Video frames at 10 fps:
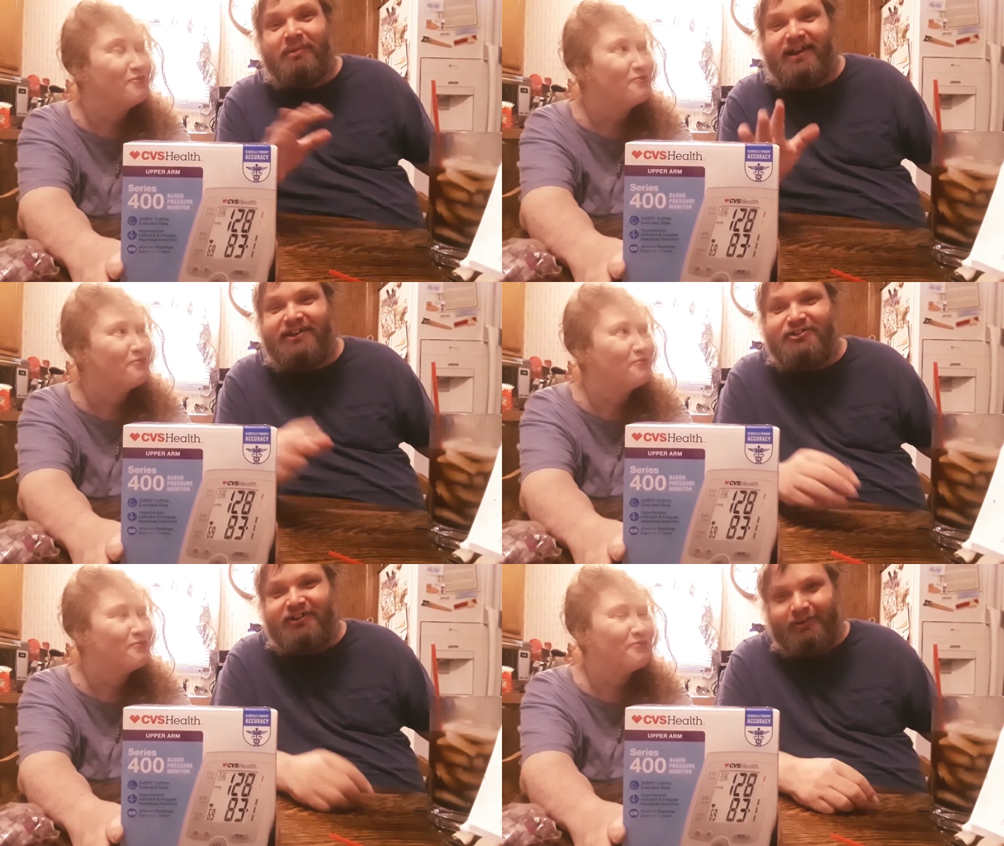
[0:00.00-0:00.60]
Speaker 1: but I
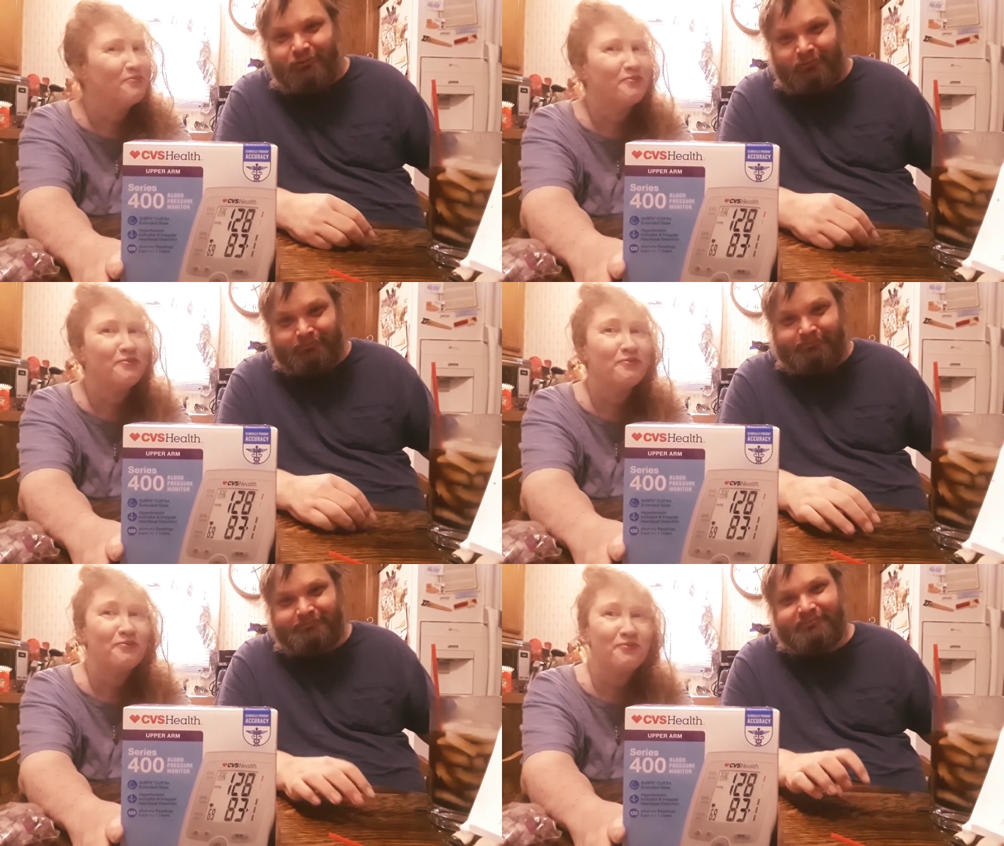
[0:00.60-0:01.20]
do love her.
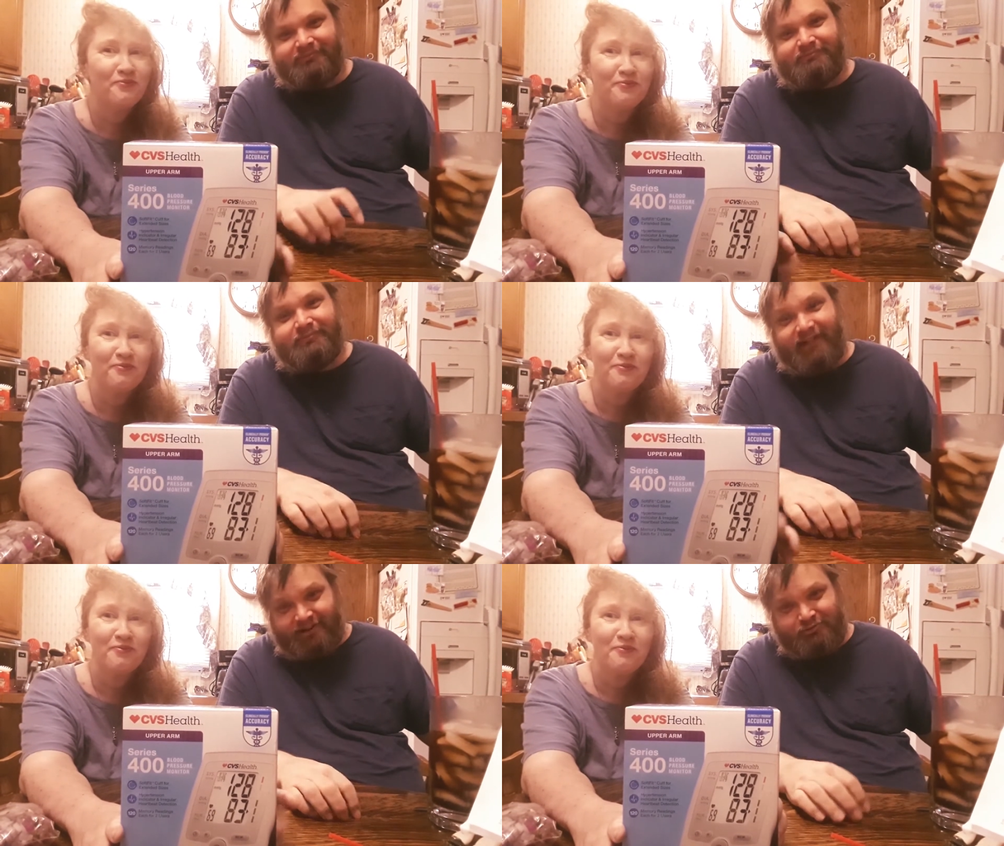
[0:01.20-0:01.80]

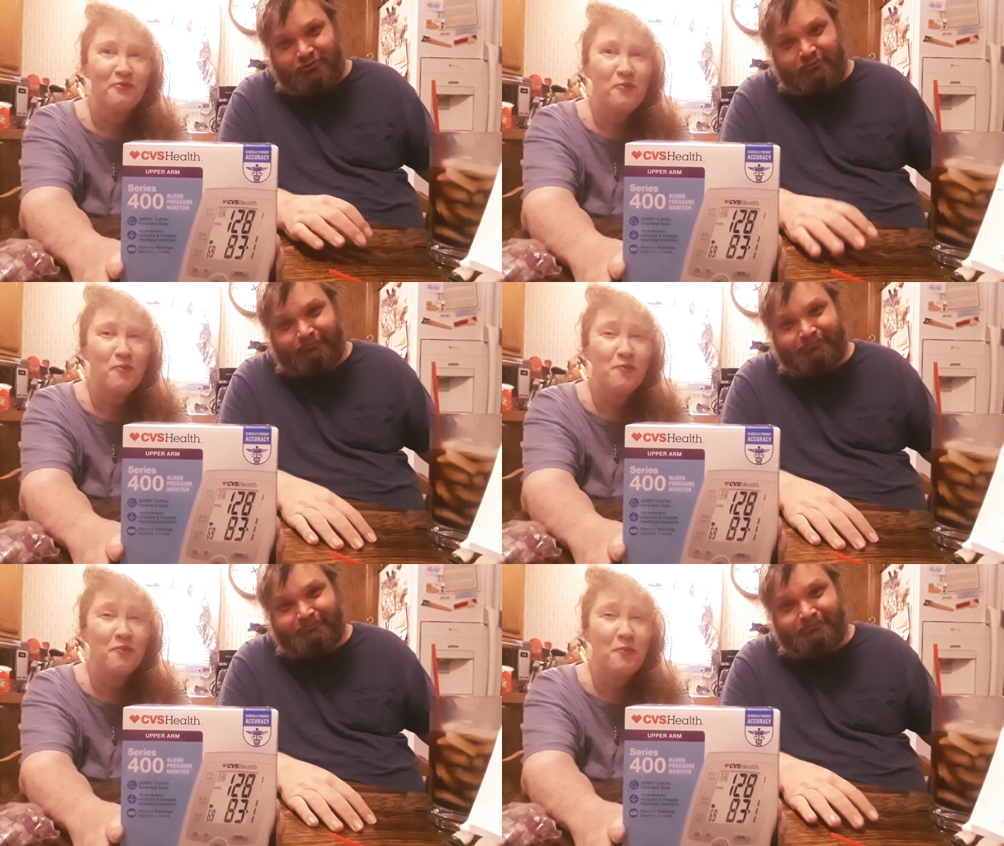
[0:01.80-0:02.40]
That's true.
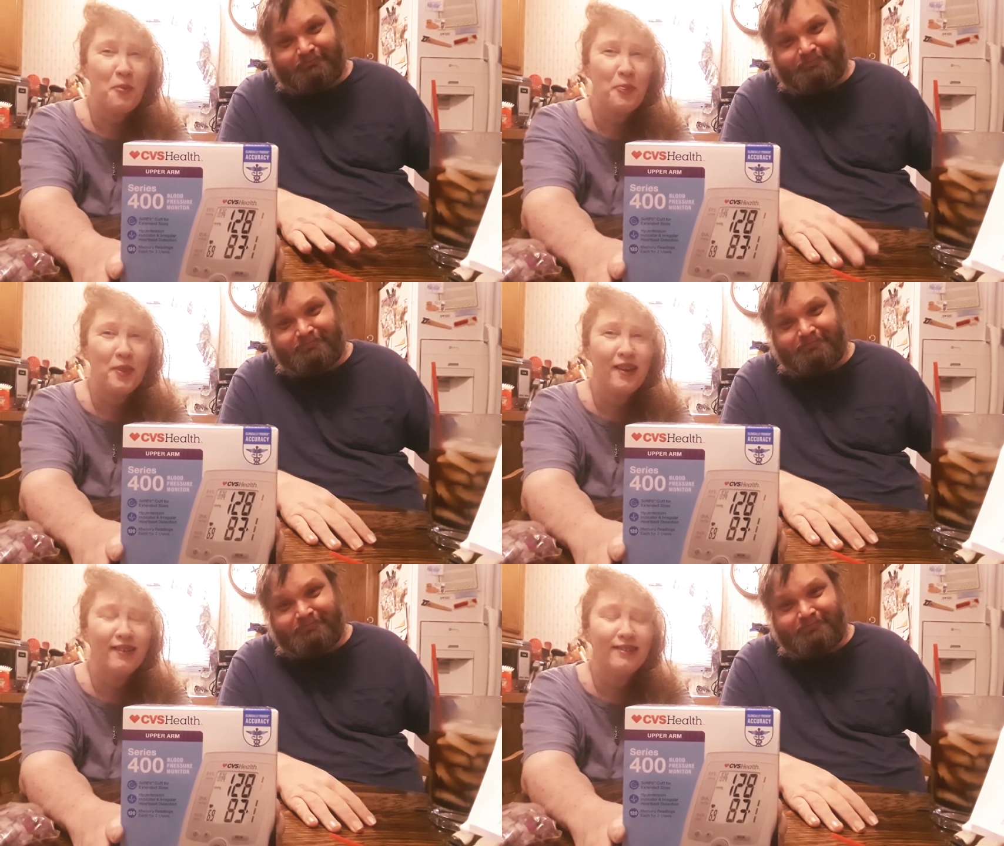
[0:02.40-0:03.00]

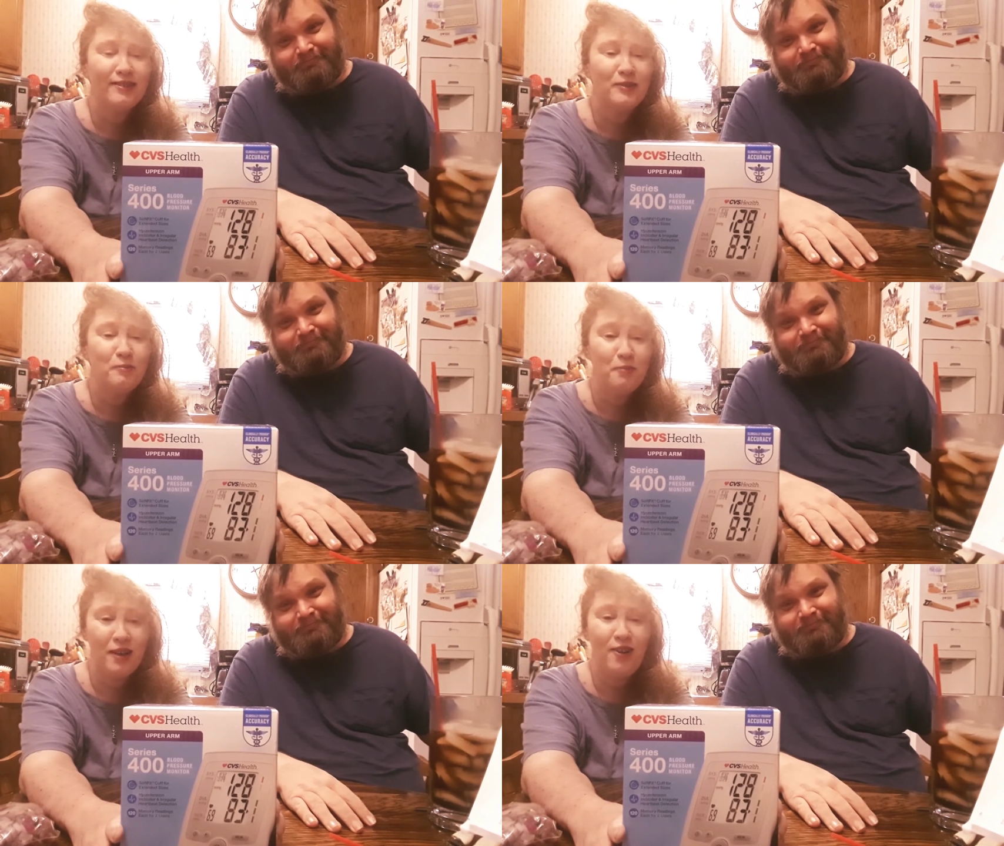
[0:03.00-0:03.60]

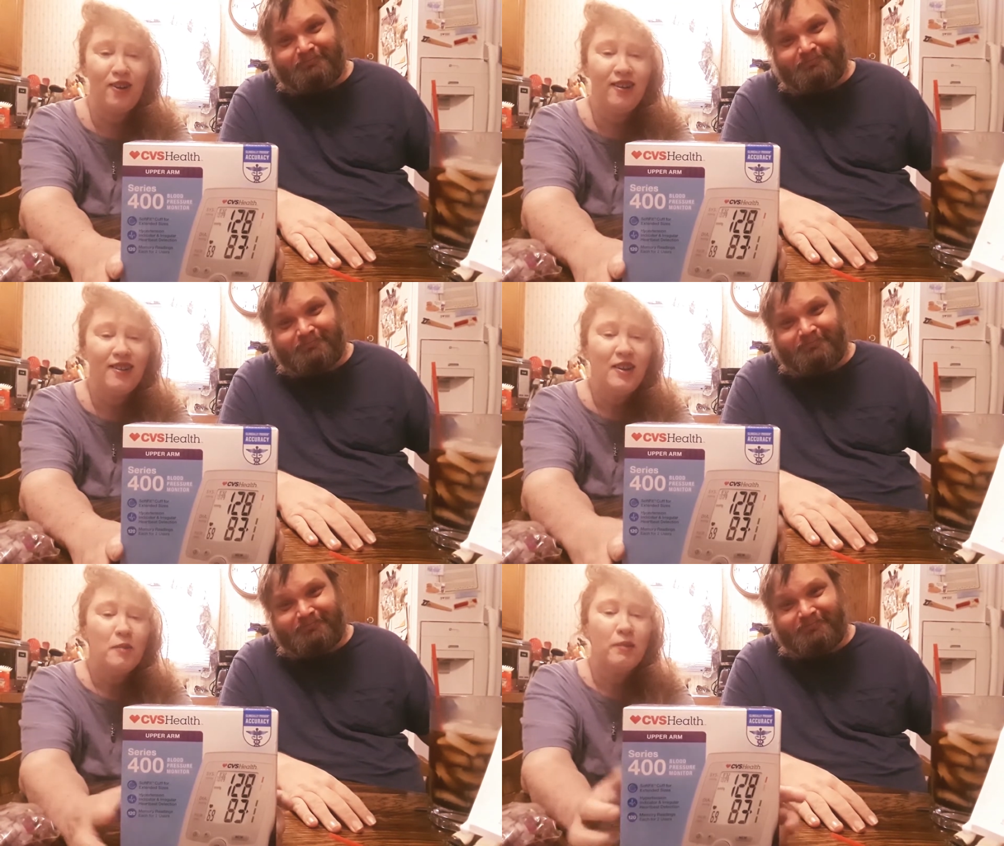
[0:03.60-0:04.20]
Speaker 2: Better.
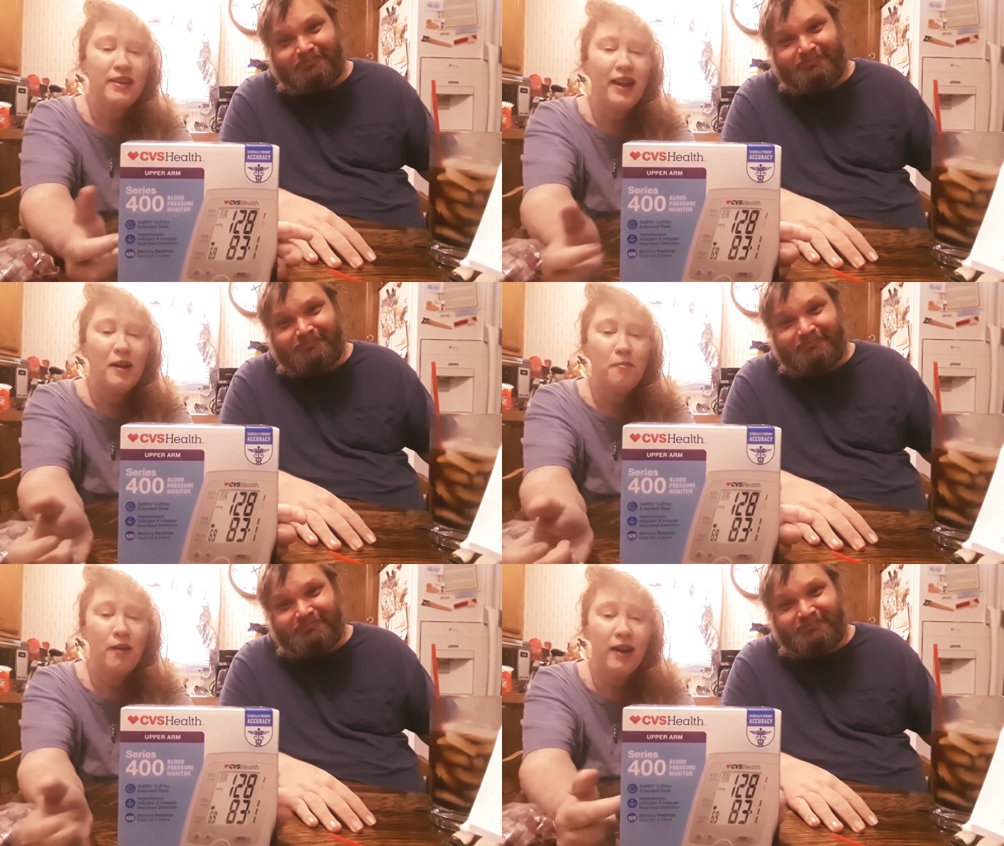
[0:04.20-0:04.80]
But
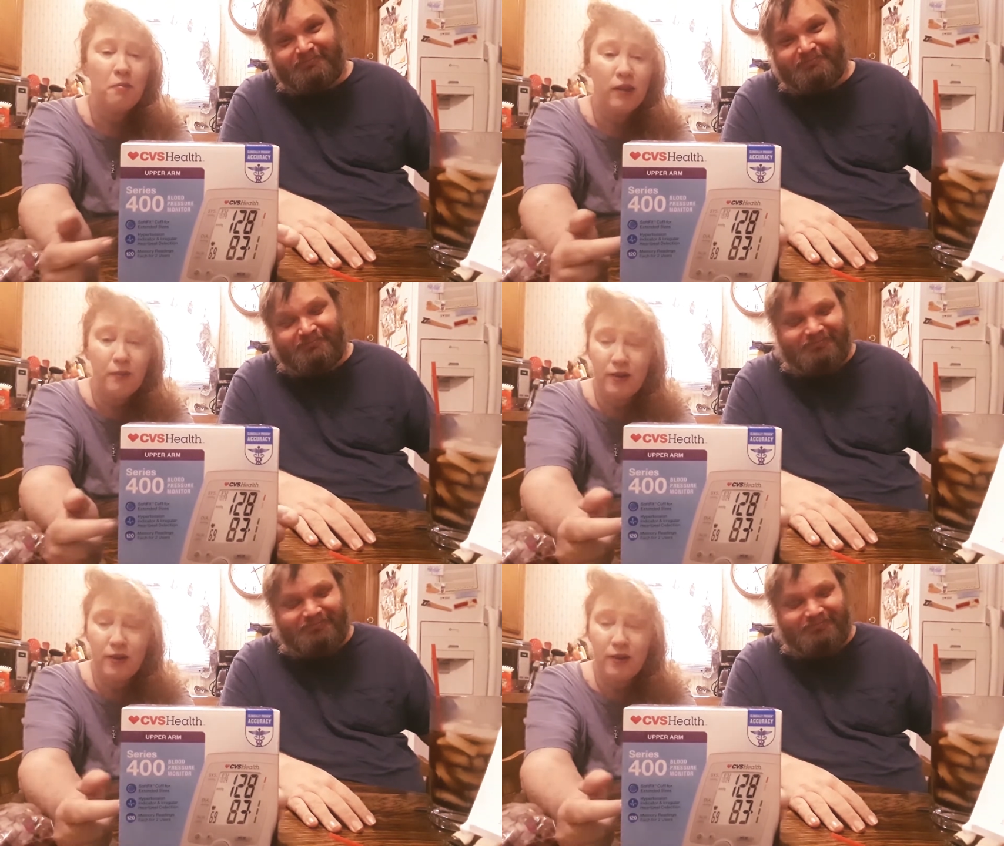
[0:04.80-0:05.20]
yeah, my blood